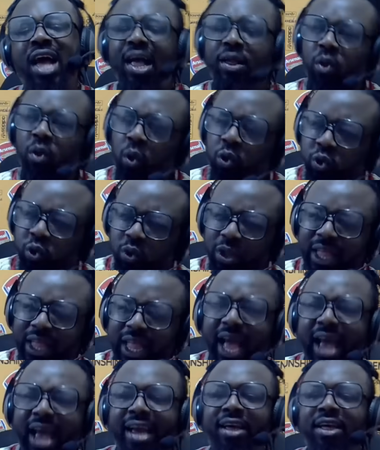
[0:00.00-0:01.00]
and also
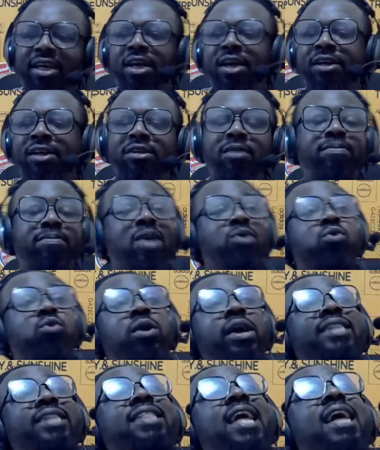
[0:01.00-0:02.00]
like. Sometimes
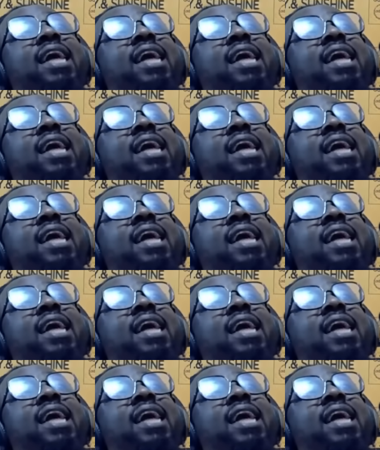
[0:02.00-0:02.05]
we get